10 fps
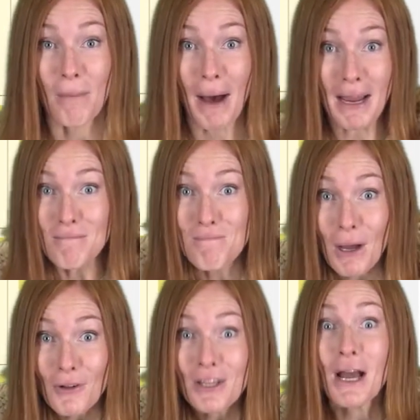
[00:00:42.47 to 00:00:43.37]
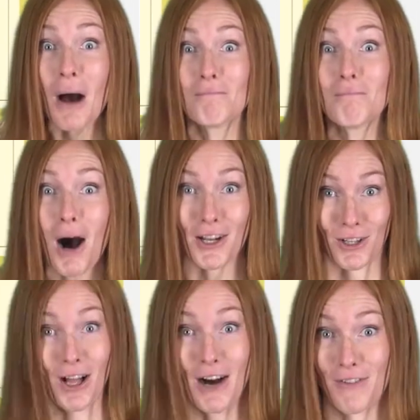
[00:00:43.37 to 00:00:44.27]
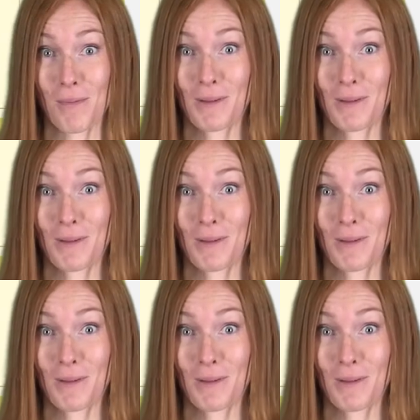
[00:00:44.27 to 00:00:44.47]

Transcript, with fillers: by building a model of our